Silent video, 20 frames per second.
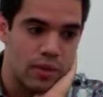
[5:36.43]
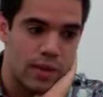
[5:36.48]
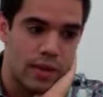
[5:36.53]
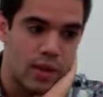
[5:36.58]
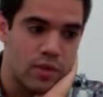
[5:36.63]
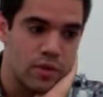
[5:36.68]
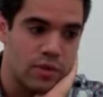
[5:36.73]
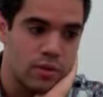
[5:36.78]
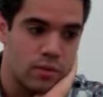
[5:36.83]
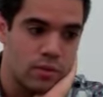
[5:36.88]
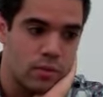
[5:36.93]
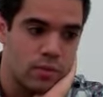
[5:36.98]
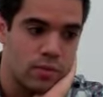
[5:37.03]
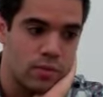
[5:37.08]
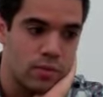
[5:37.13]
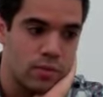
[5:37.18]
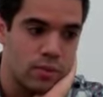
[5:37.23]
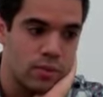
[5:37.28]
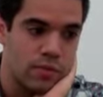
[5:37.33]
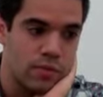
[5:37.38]
And I also,
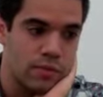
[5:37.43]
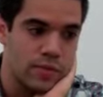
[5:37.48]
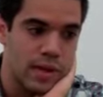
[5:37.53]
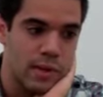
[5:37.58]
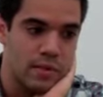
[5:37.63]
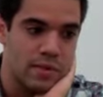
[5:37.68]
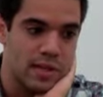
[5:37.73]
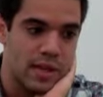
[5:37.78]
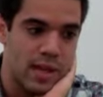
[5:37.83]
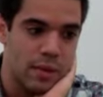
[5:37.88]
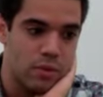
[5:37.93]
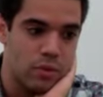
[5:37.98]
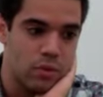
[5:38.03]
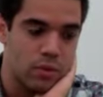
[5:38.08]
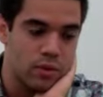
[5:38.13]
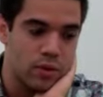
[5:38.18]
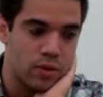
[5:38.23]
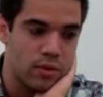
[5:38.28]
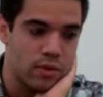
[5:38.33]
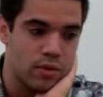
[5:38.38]
you know, from time to time we
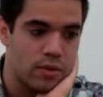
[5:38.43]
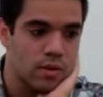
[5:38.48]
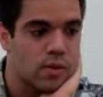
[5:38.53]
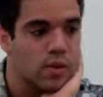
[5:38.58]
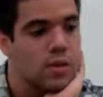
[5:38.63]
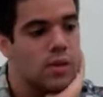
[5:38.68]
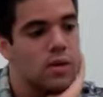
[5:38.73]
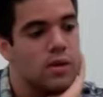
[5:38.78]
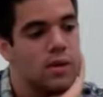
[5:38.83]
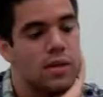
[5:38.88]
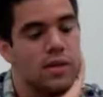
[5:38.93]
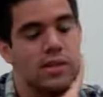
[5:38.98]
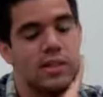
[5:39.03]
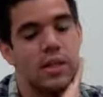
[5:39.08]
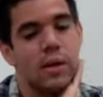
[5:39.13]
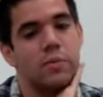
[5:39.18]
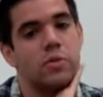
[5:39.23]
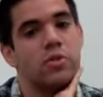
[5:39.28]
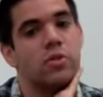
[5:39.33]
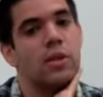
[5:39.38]
will
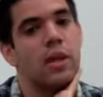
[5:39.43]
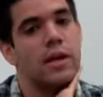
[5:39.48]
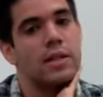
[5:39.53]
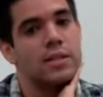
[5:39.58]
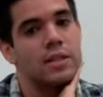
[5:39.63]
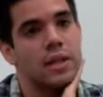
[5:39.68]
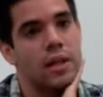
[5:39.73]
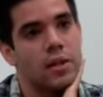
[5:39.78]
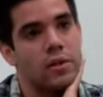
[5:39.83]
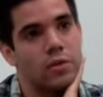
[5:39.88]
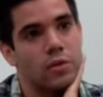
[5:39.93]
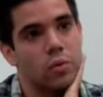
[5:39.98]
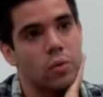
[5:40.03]
conceptualize together.